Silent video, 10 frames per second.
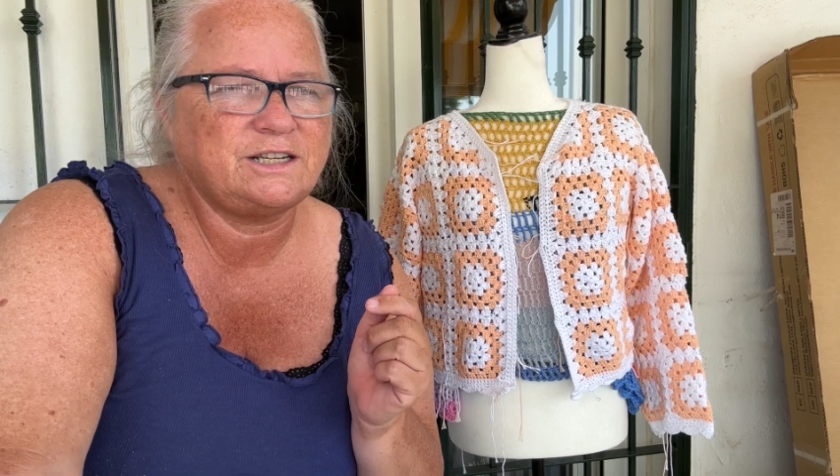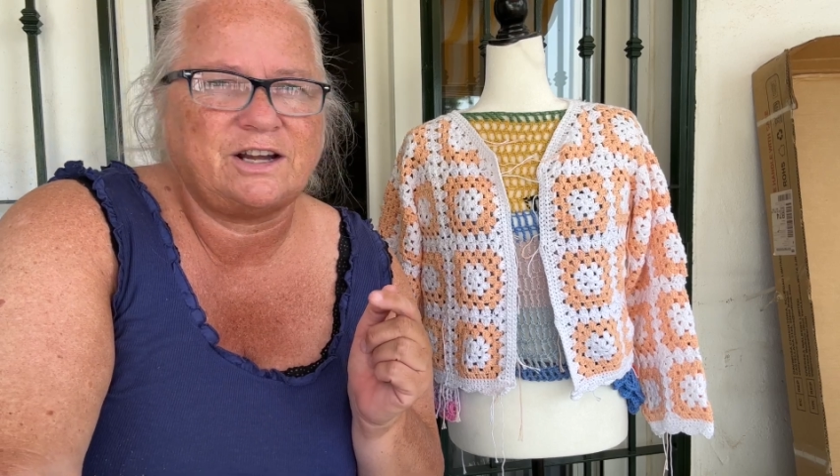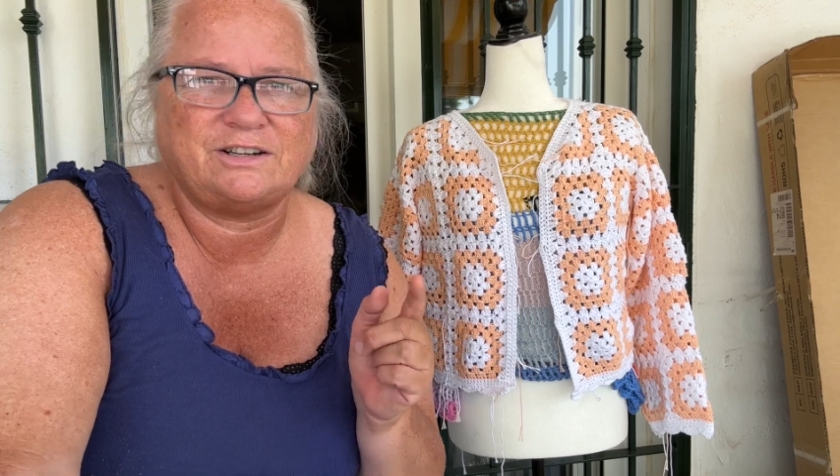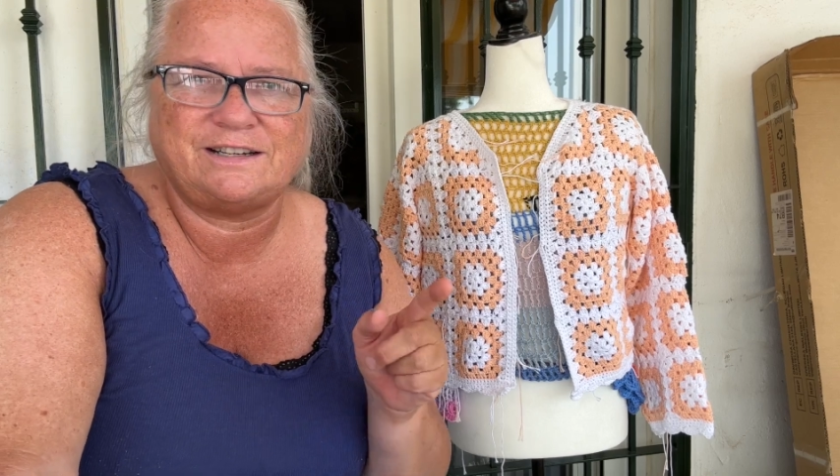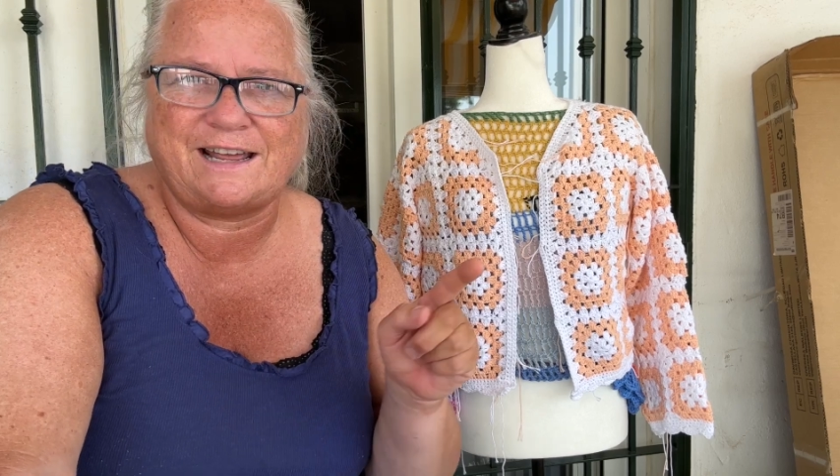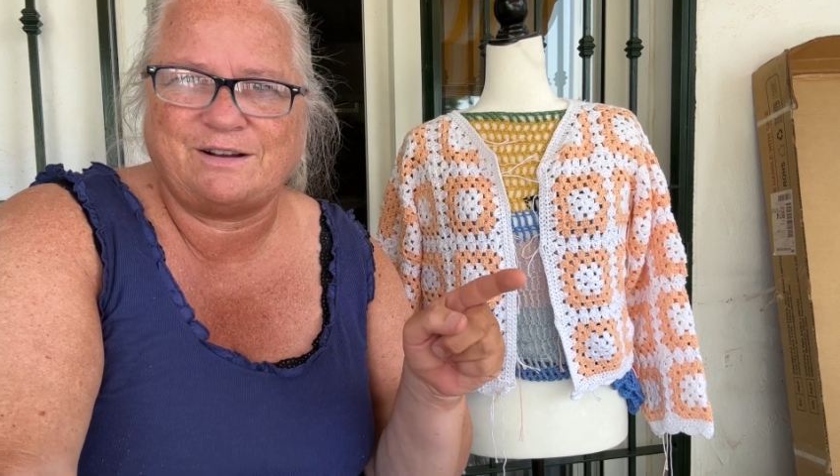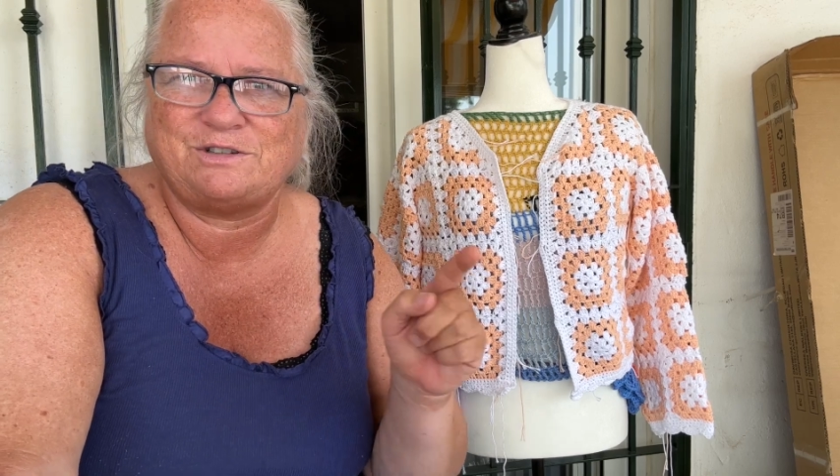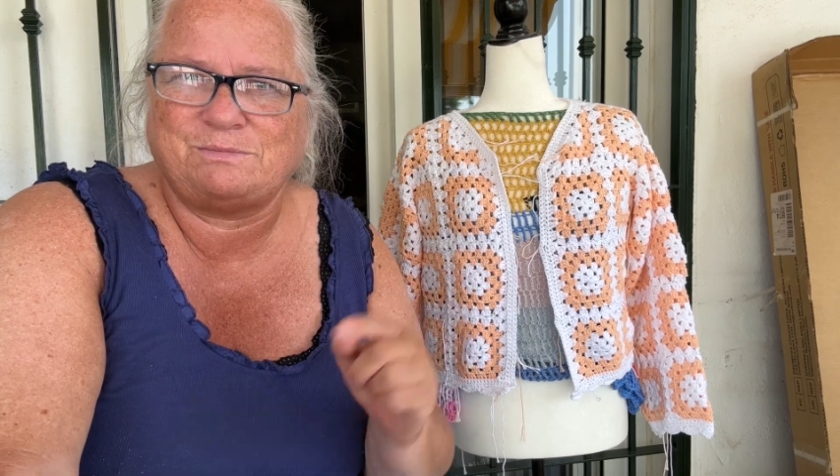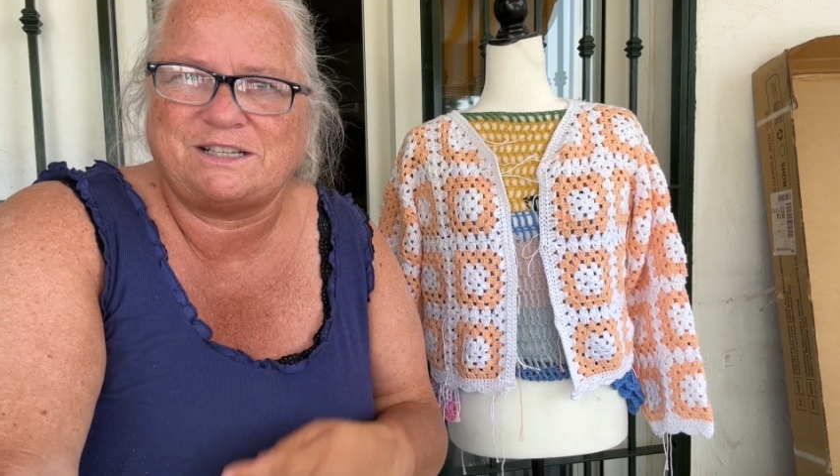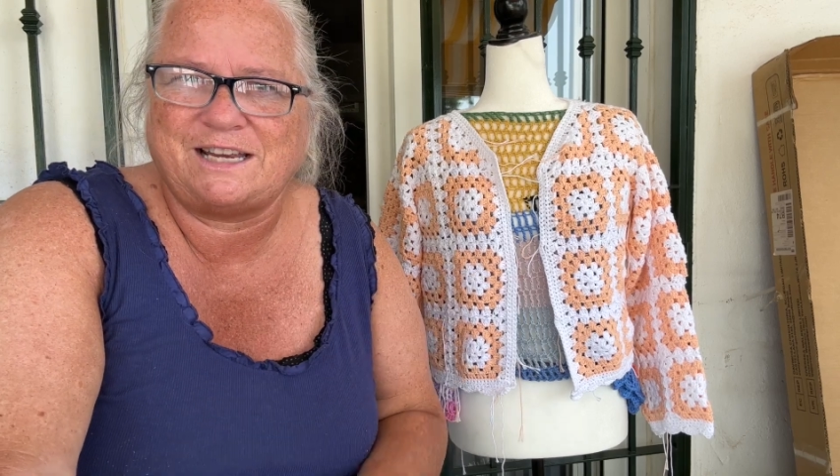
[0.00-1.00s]
gotten down
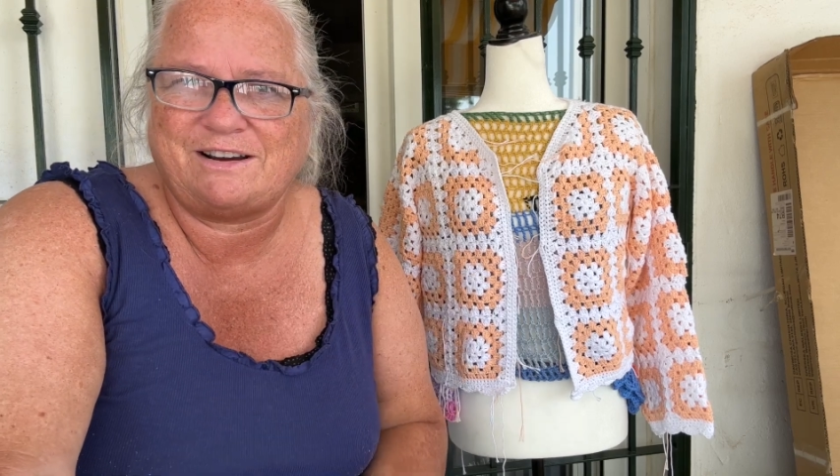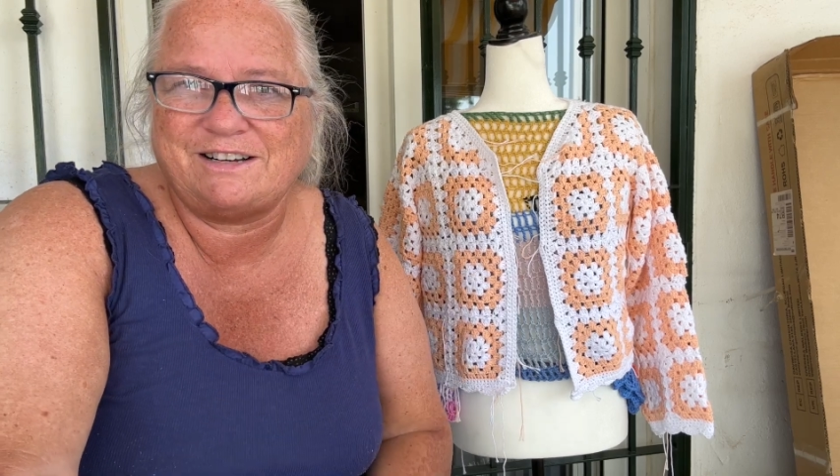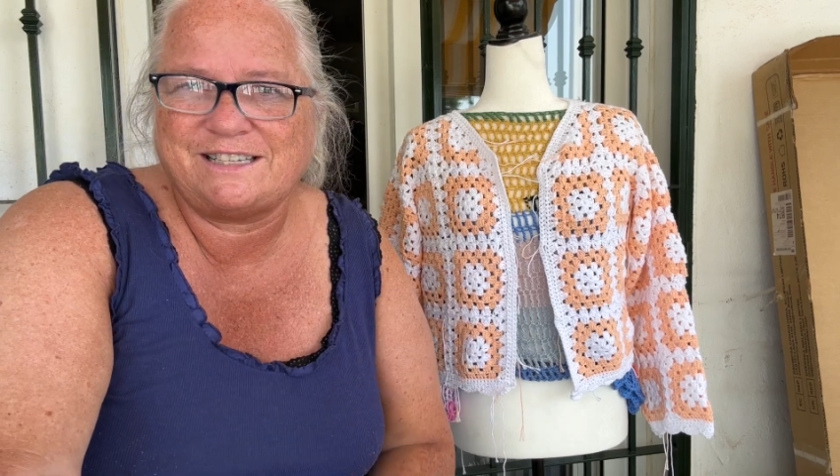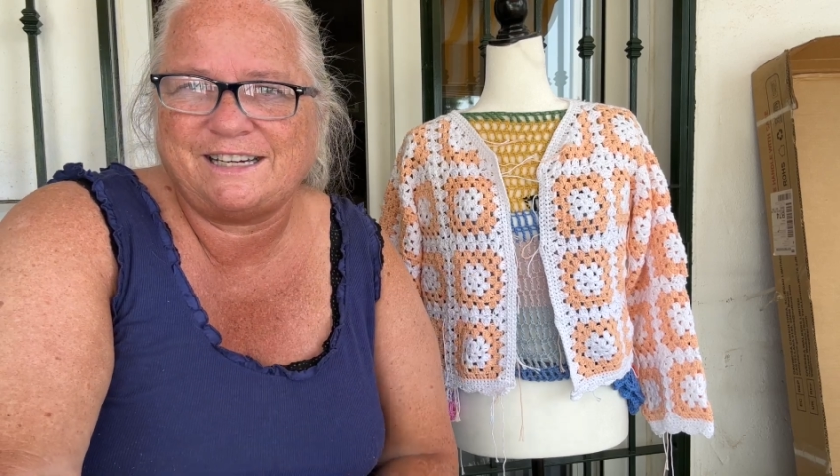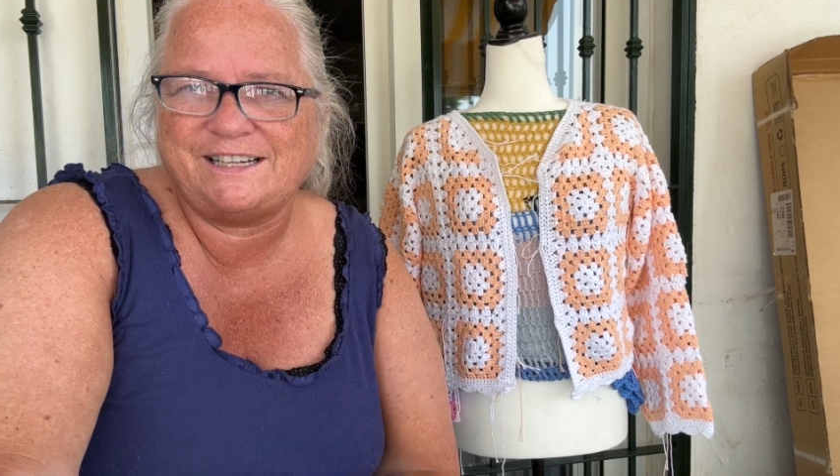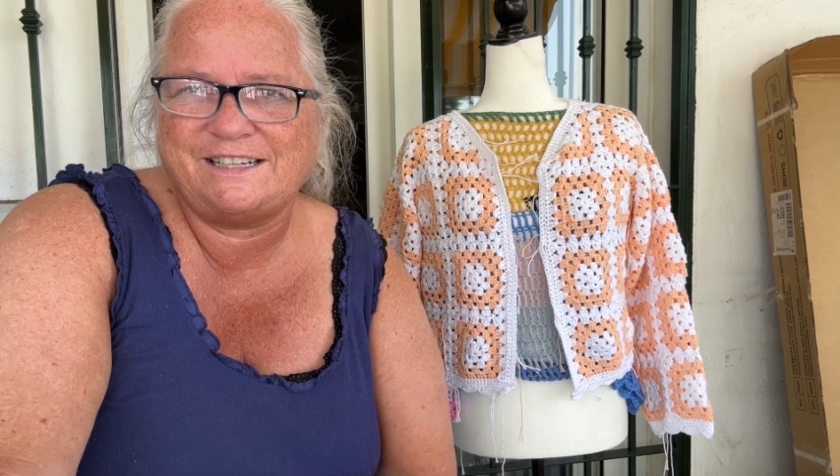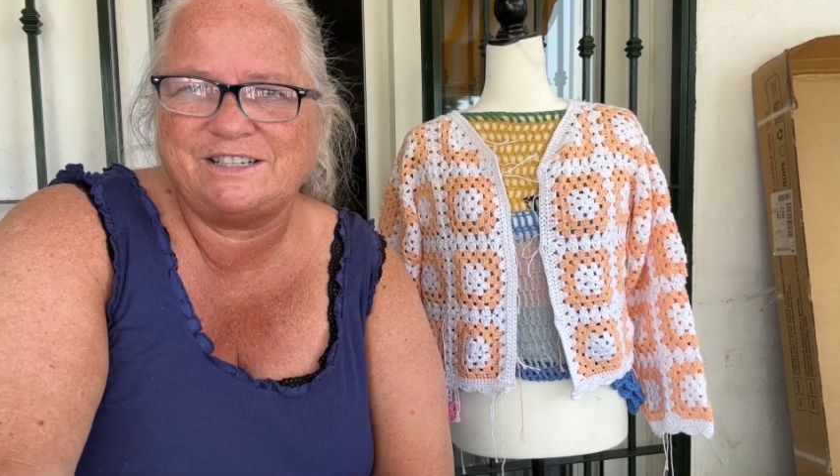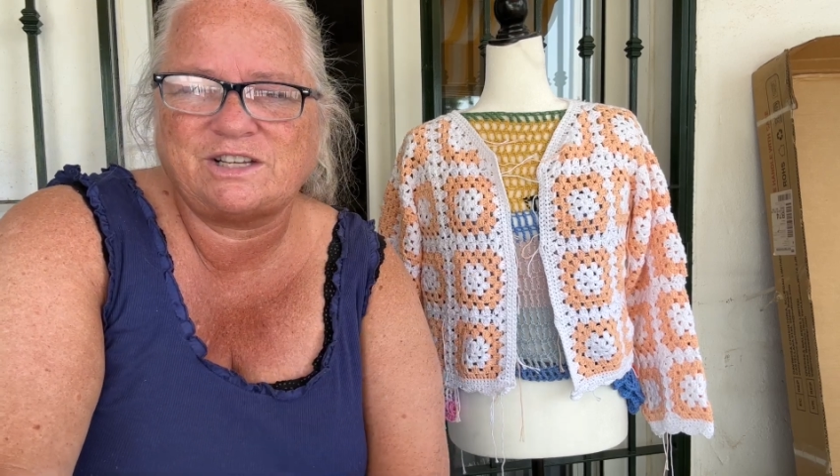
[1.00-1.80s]
to my terrace here,